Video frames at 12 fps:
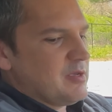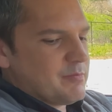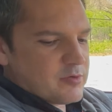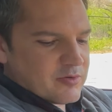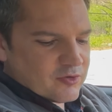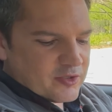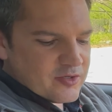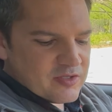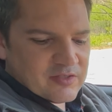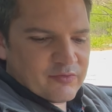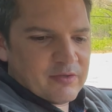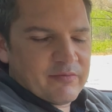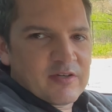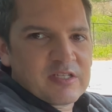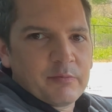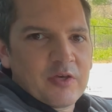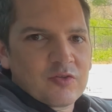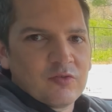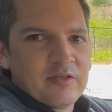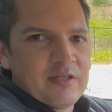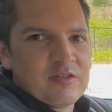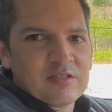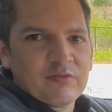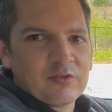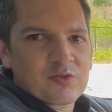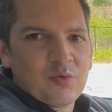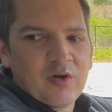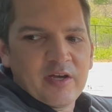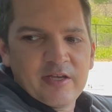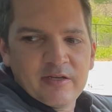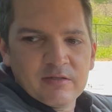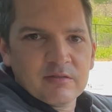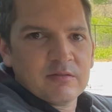But overall, you just feel very special in it. It just feels quiet.